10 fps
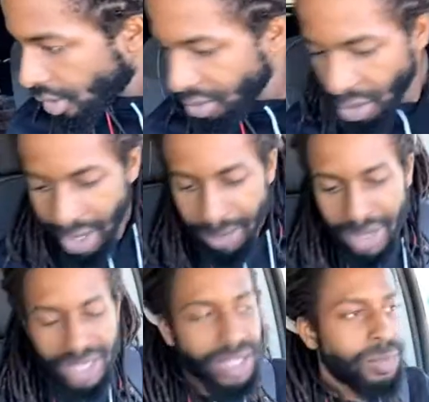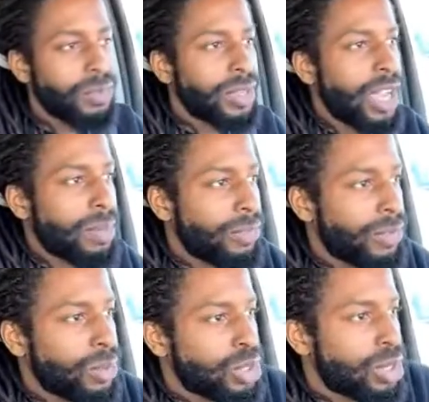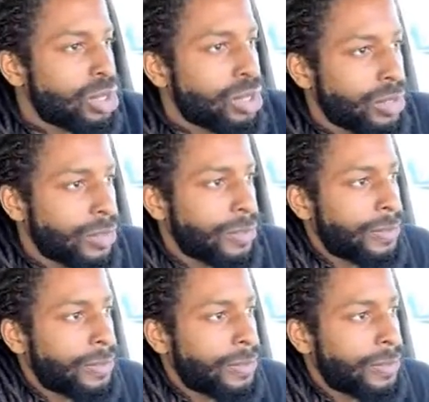Y'all know I messed up and forgot my phone charger.